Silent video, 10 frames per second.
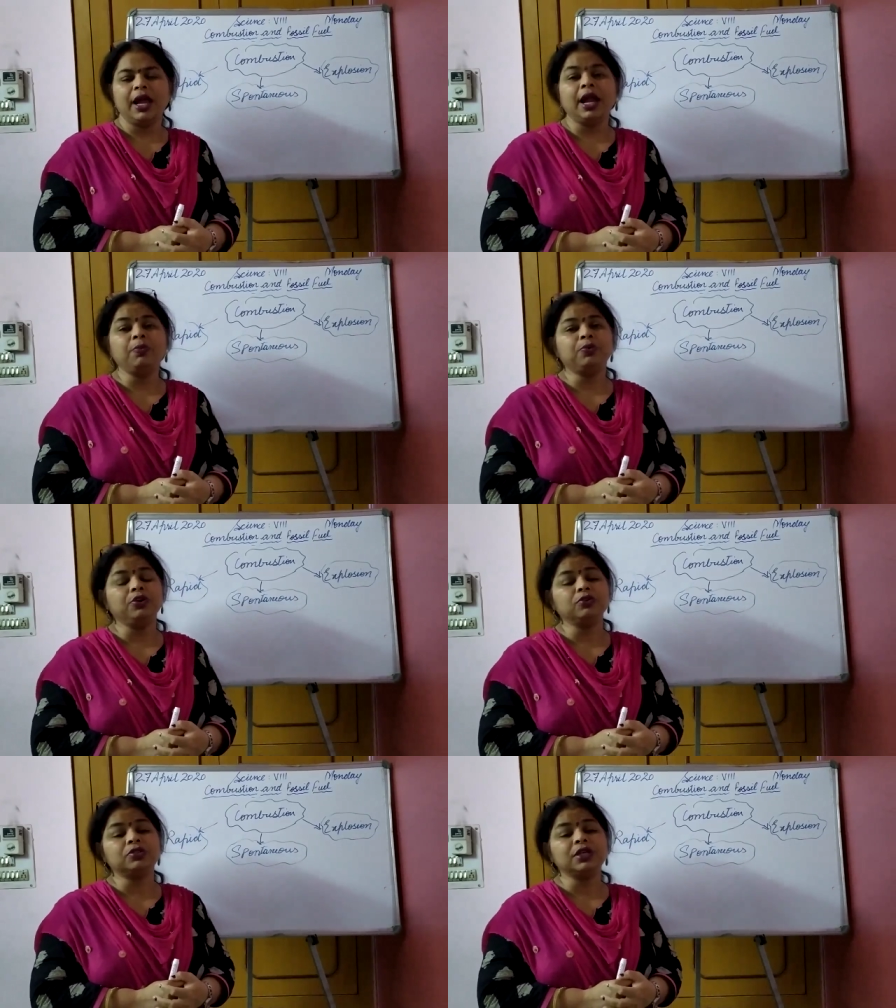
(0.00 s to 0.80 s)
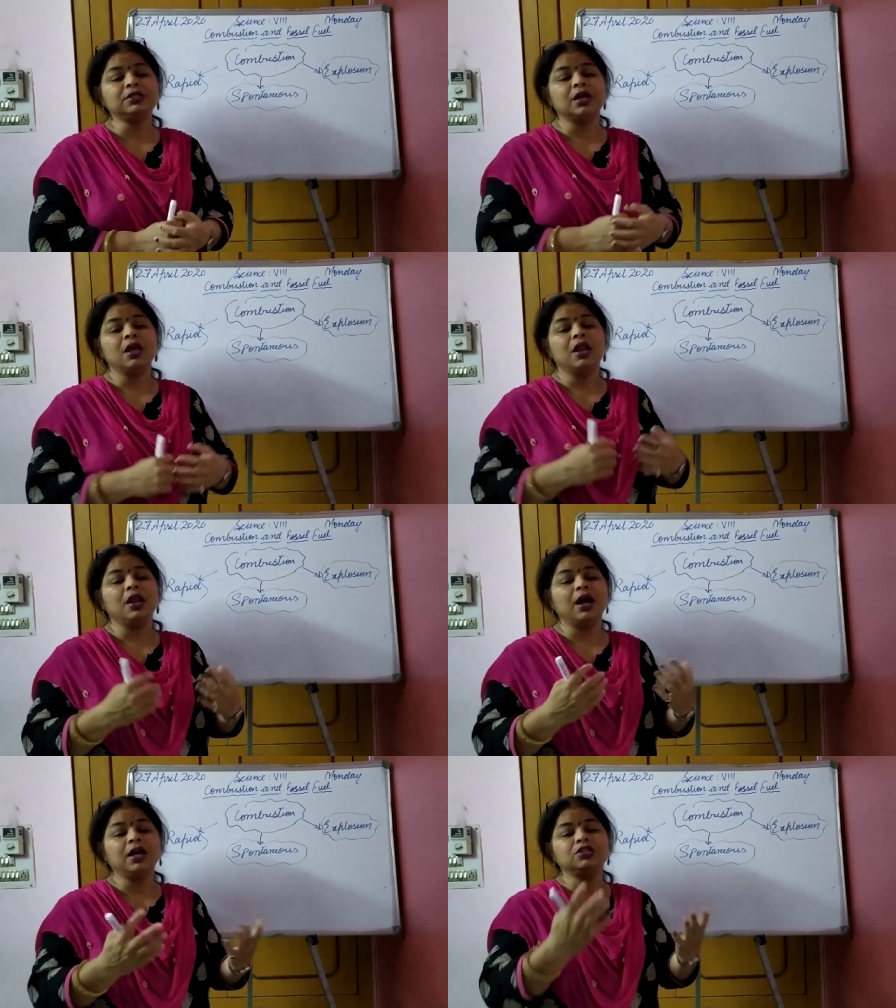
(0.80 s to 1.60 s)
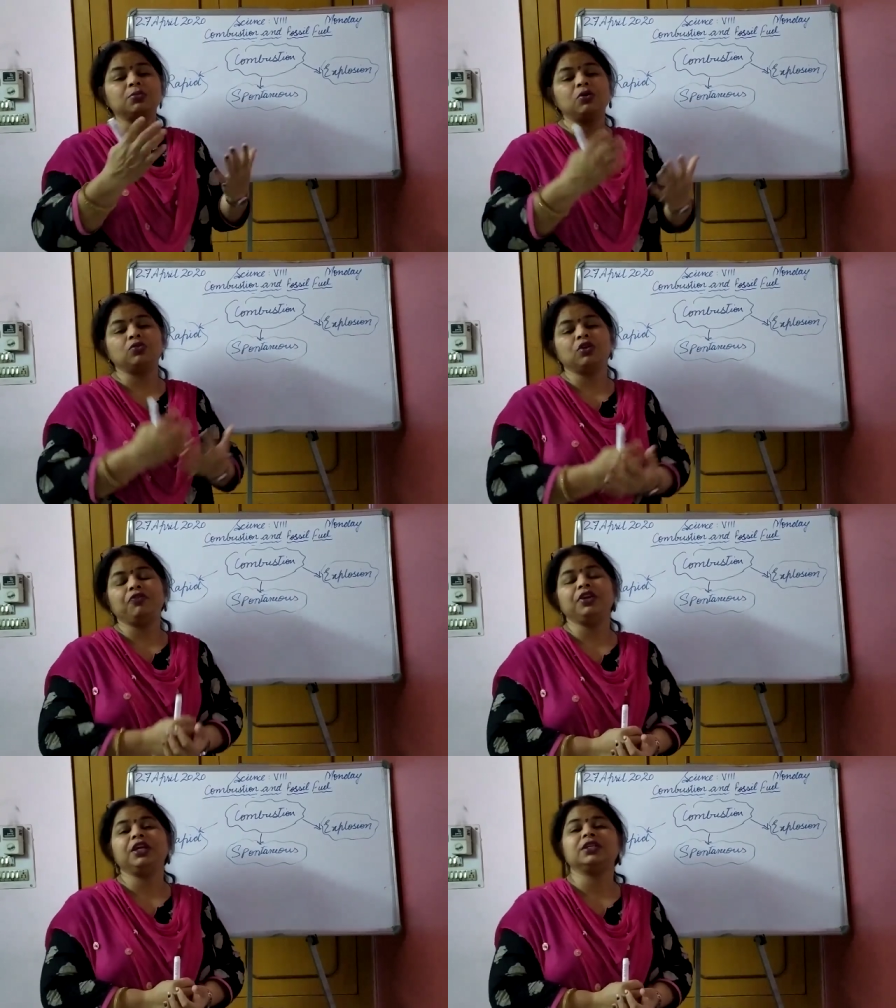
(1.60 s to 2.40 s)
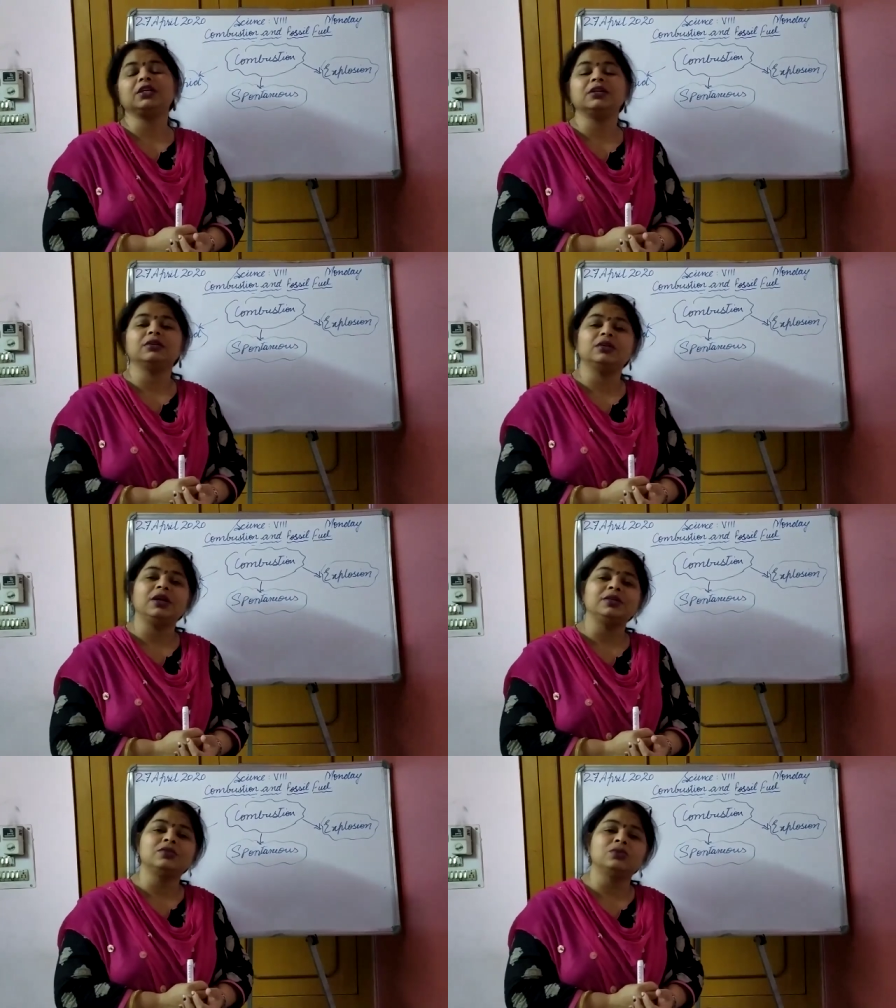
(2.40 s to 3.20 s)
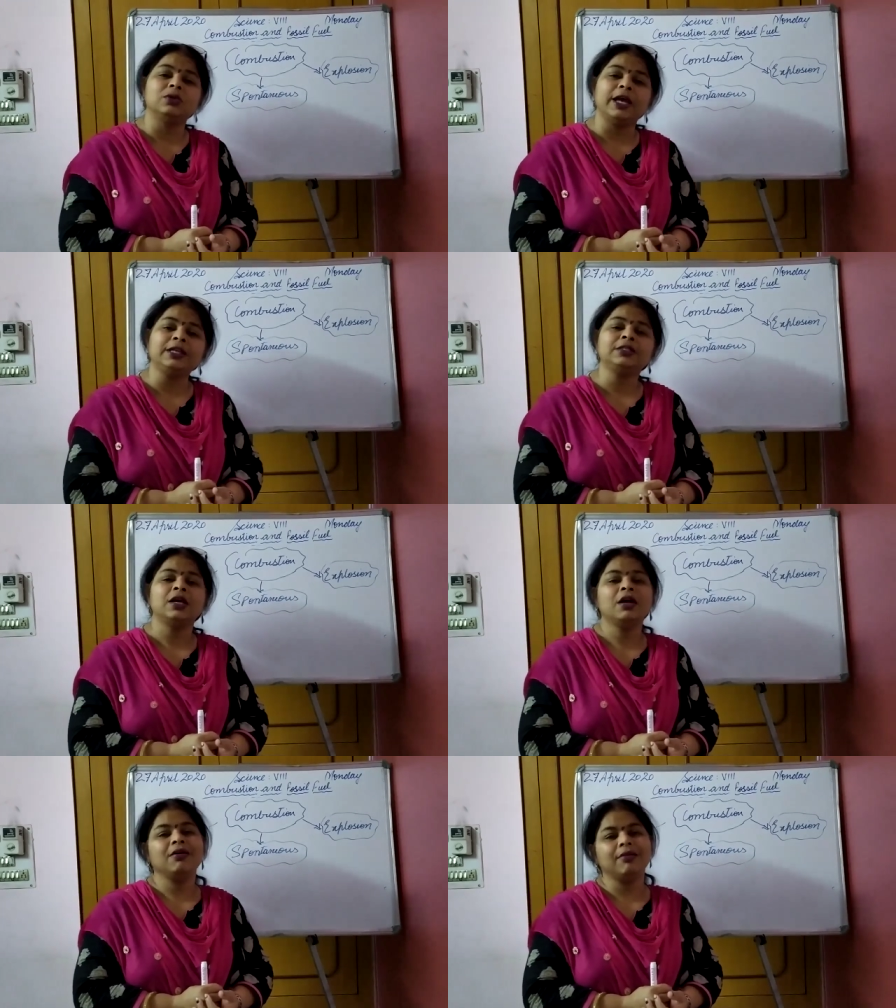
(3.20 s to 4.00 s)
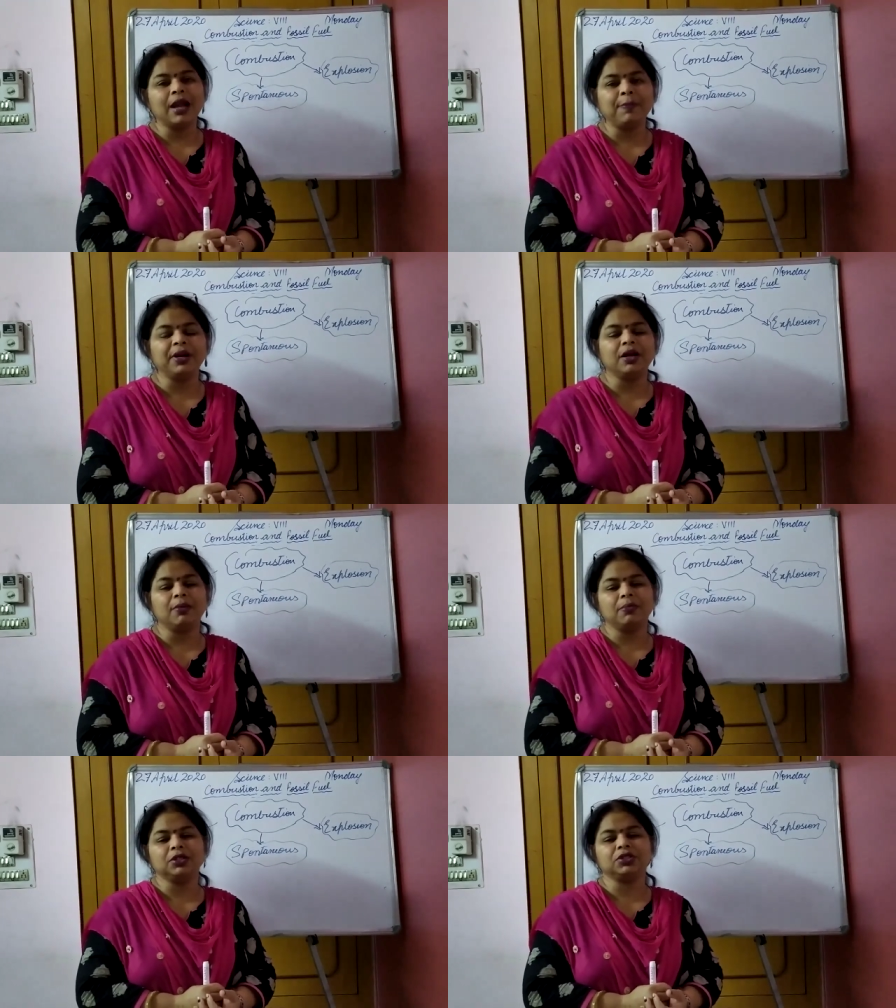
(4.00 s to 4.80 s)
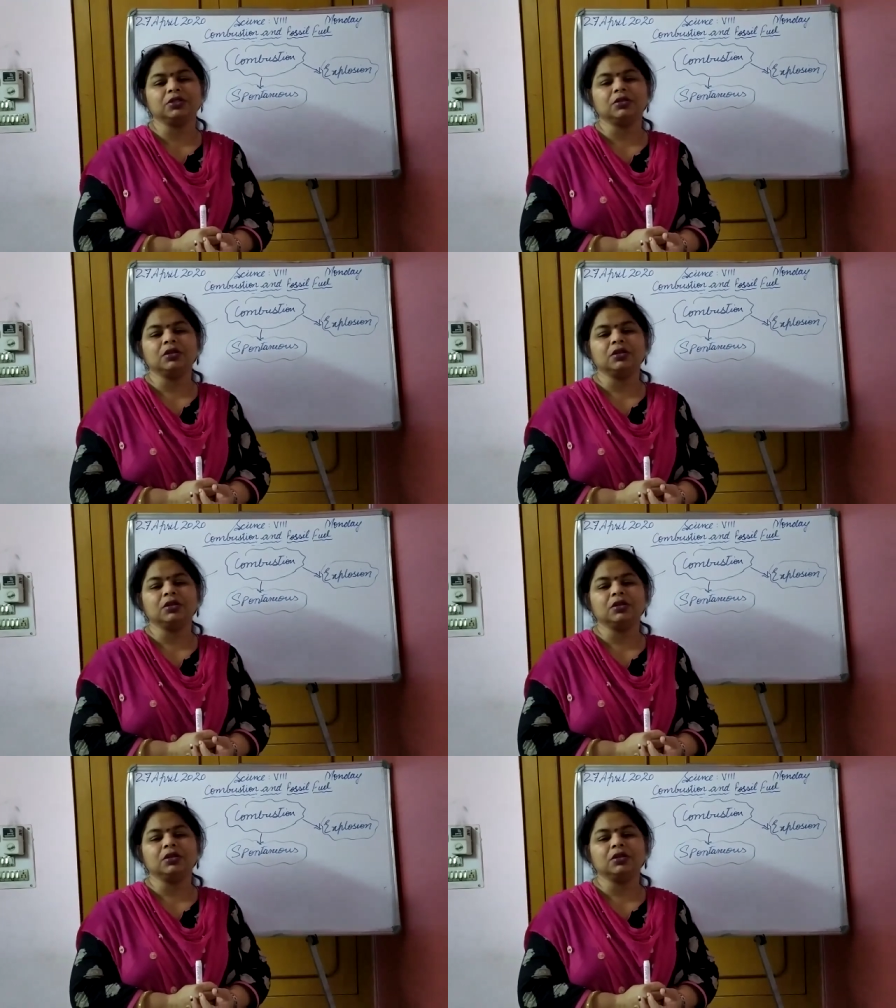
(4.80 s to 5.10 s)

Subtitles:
and produces large amount of heat is known as rapid combustion.